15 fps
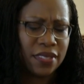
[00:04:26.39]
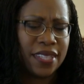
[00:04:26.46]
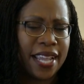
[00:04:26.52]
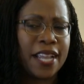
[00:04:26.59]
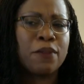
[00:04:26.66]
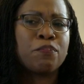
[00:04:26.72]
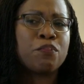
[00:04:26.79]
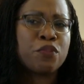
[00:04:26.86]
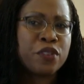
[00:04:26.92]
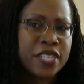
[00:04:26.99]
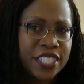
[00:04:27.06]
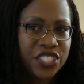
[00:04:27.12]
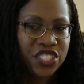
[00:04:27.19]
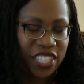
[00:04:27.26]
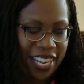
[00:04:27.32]
they
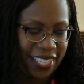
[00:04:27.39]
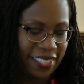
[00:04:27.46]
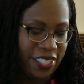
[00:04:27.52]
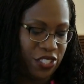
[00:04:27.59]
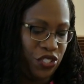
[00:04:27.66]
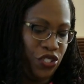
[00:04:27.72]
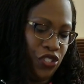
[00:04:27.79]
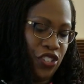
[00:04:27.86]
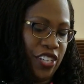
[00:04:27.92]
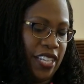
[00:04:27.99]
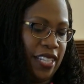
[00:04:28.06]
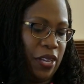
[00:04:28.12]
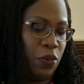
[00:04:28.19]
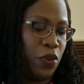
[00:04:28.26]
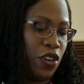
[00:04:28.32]
appreciate this
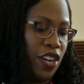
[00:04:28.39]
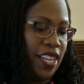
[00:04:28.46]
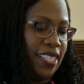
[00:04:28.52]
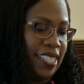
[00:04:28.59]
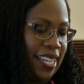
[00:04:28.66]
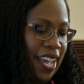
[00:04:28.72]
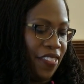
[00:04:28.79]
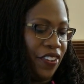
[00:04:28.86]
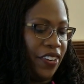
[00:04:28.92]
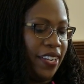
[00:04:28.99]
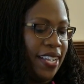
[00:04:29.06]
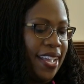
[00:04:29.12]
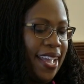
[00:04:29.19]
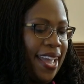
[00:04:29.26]
journey that we're on together,